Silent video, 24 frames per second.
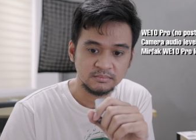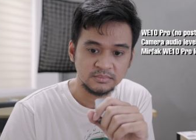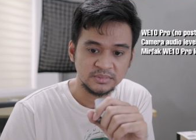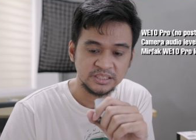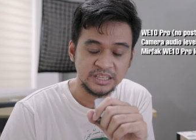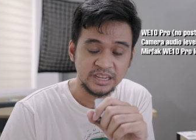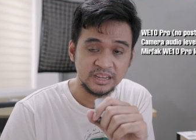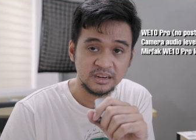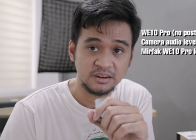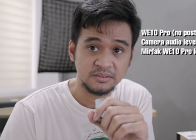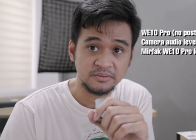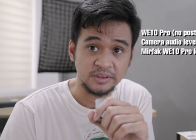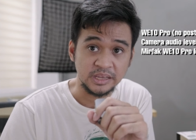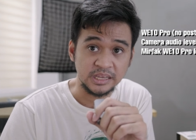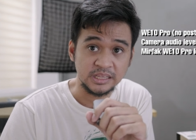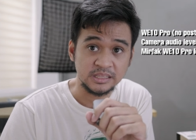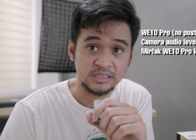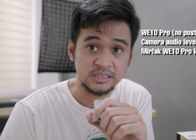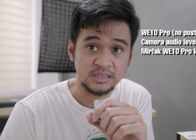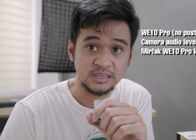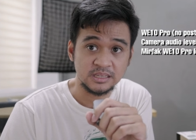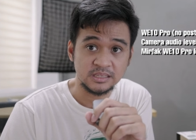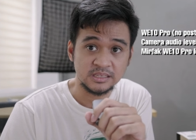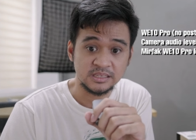
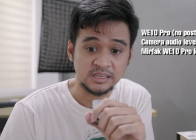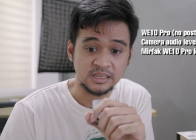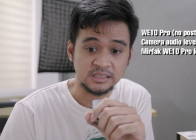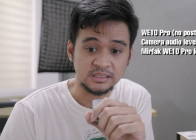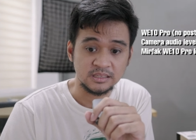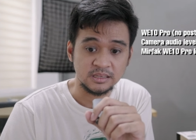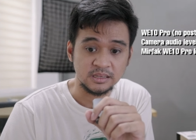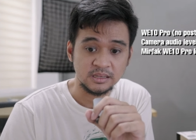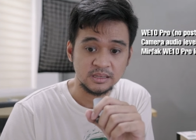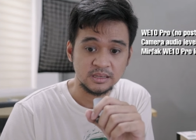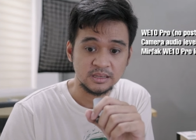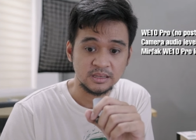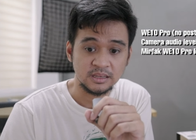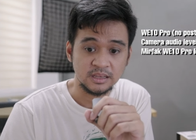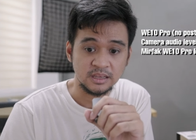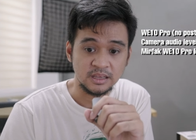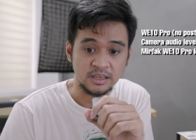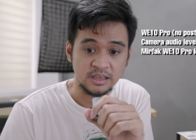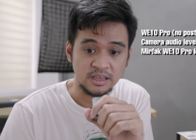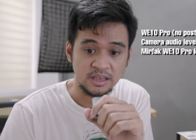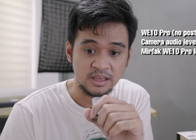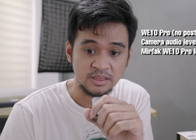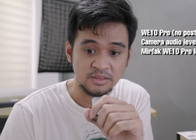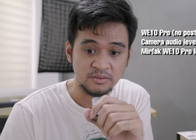-18 setting
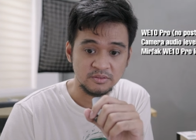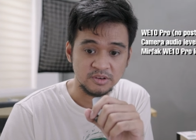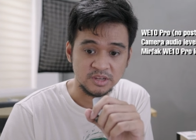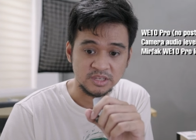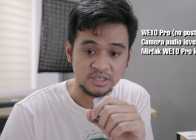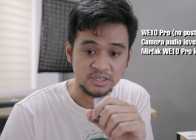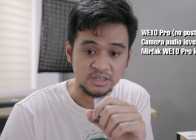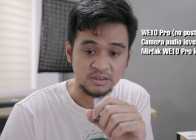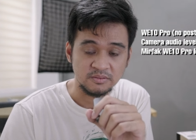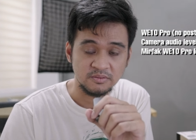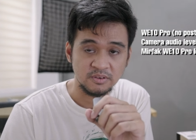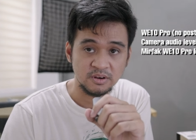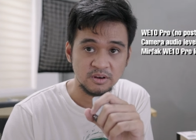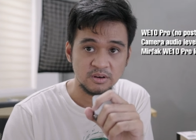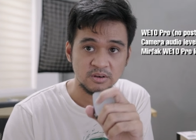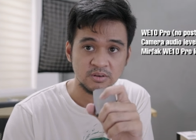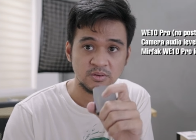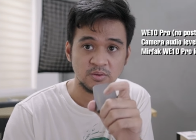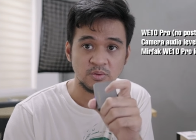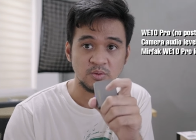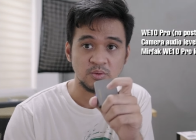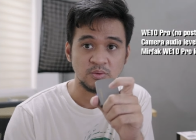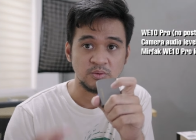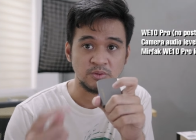in the
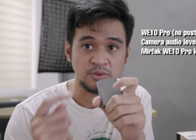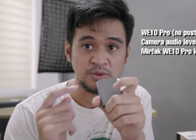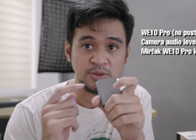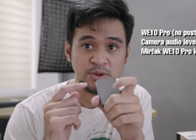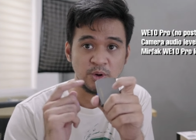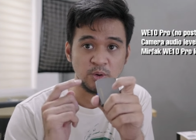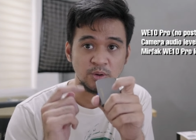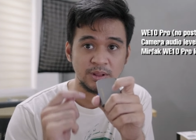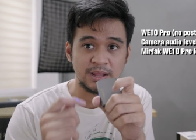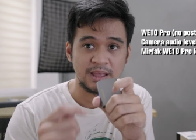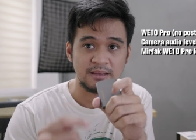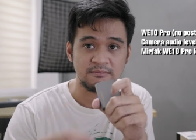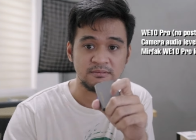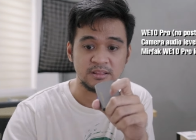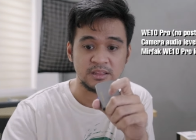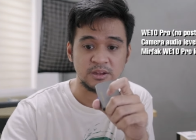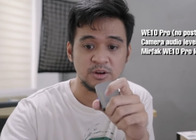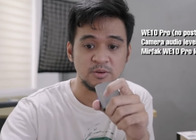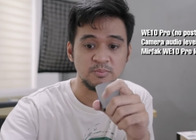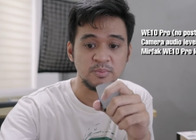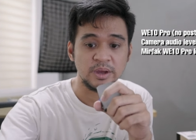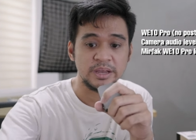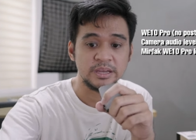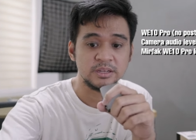receiver. No
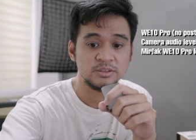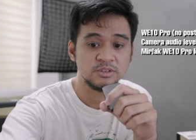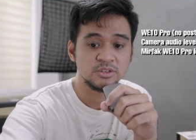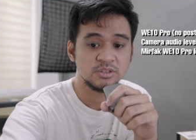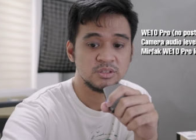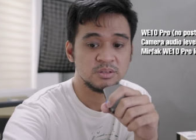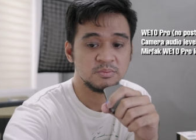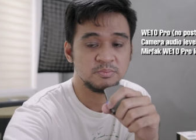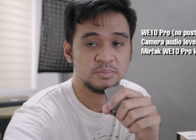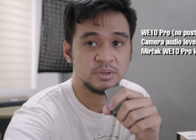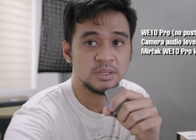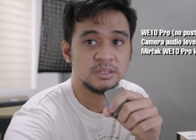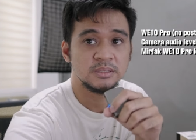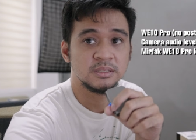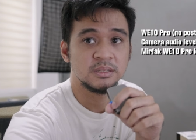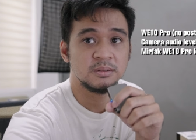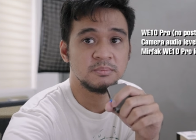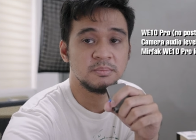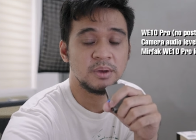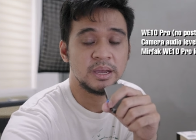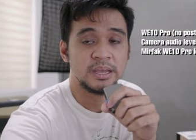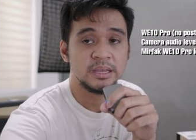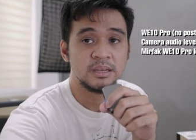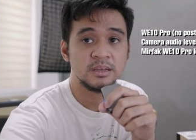lavalier mic, just a
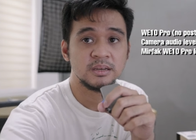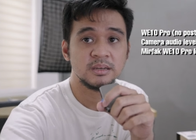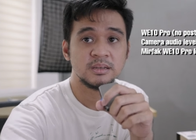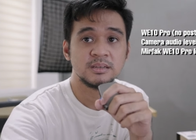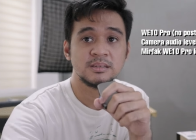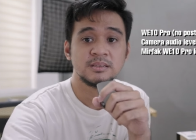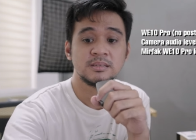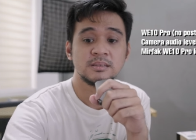built-in mic.